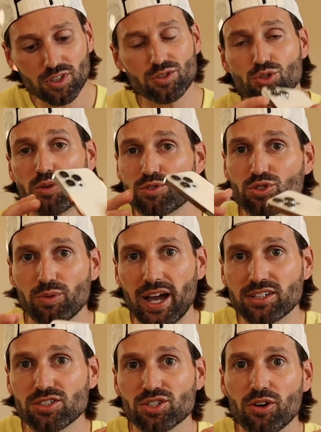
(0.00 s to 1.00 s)
So if
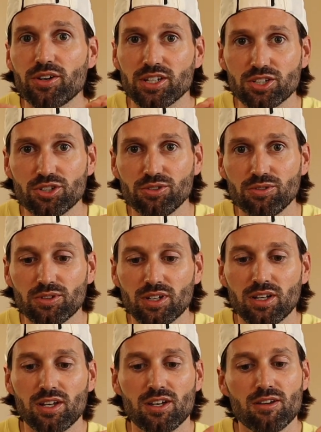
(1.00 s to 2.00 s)
scratches are an issue,
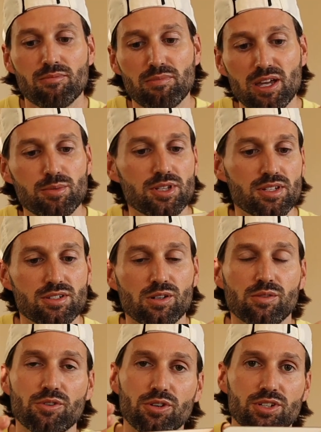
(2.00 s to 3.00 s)
maybe the
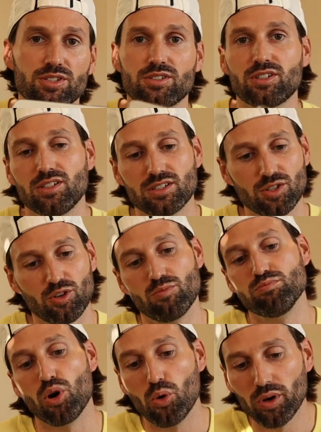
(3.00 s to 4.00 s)
silver is
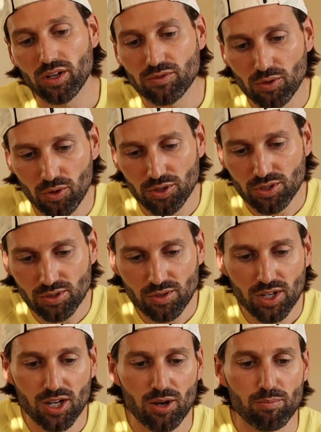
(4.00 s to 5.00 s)
considered boring for you,
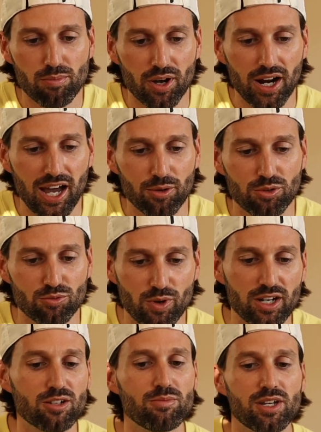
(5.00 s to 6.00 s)
but I would
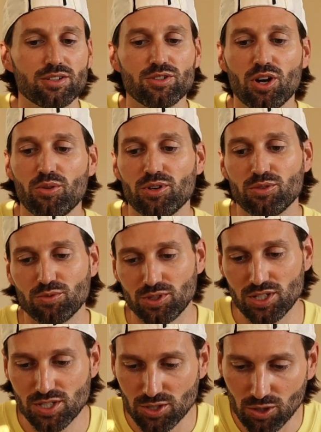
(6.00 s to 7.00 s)
recommend going with
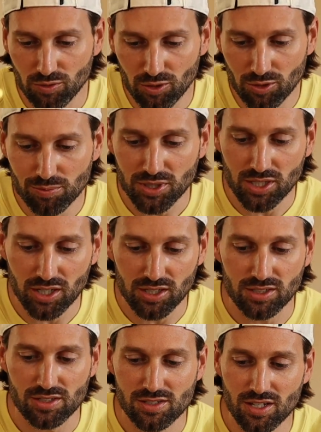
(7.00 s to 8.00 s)
the silver
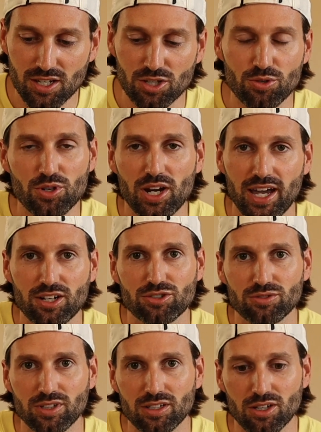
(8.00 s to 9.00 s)
because you can
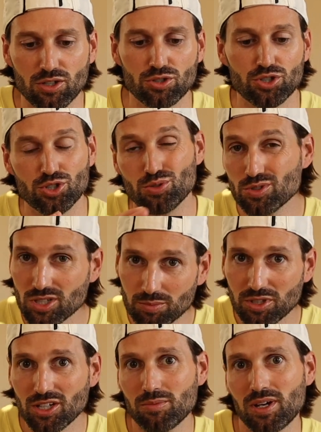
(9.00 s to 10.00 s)
actually do
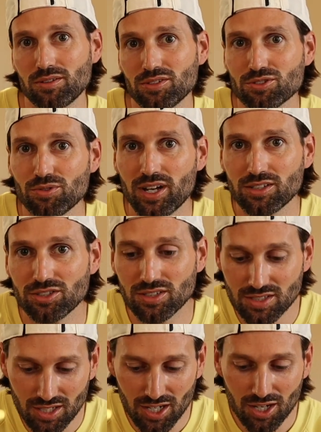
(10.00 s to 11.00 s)
something about the
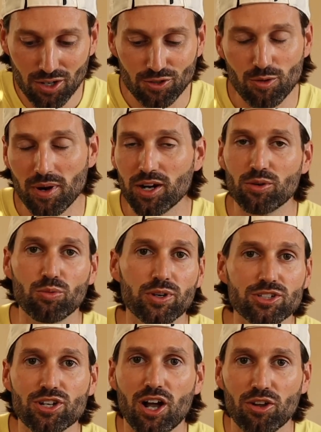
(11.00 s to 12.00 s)
scratches. No matter
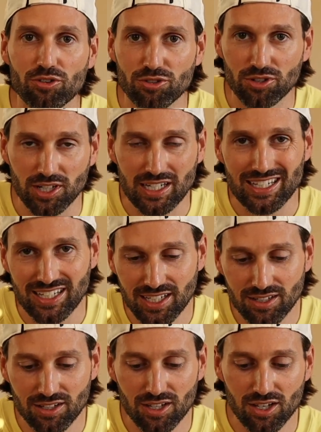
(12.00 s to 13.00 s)
which color you're going to
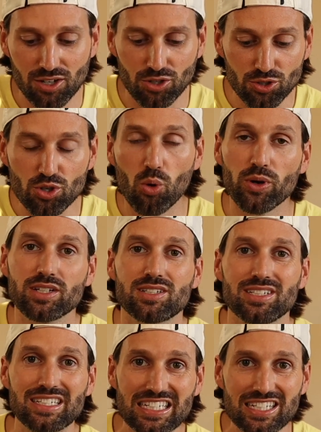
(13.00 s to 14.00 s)
get, you're going to
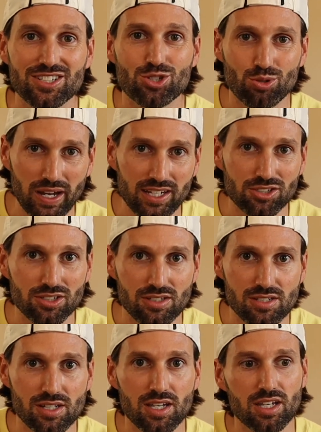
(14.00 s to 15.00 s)
get
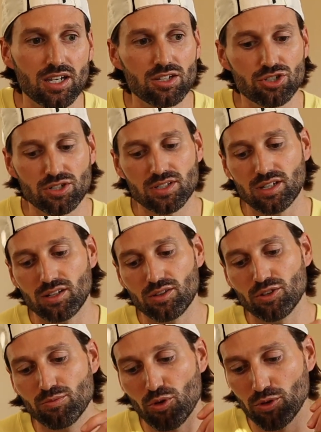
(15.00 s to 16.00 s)
scratches. It's just that
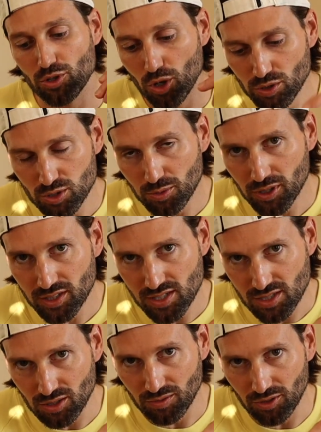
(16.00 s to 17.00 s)
they're more noticeable on the
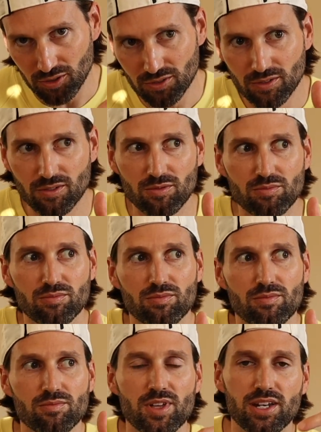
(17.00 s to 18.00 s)
silver
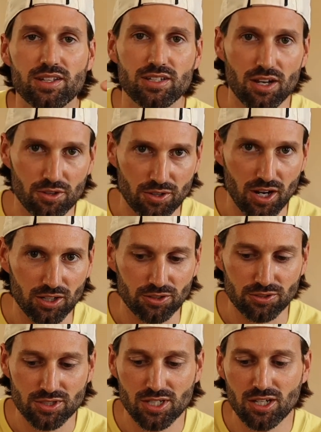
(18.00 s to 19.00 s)
than the other
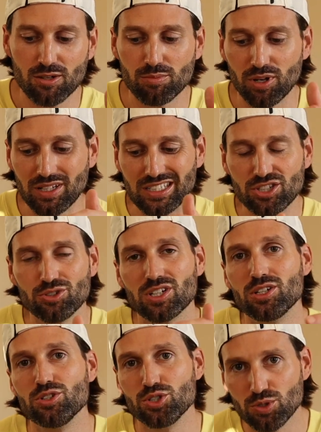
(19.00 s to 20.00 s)
colors, but at least you
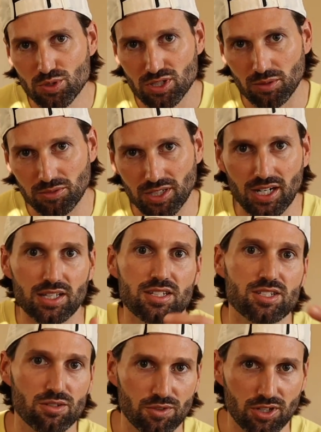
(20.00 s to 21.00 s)
can do something on the
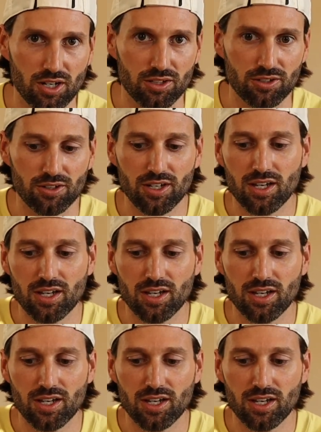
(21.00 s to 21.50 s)
silver color.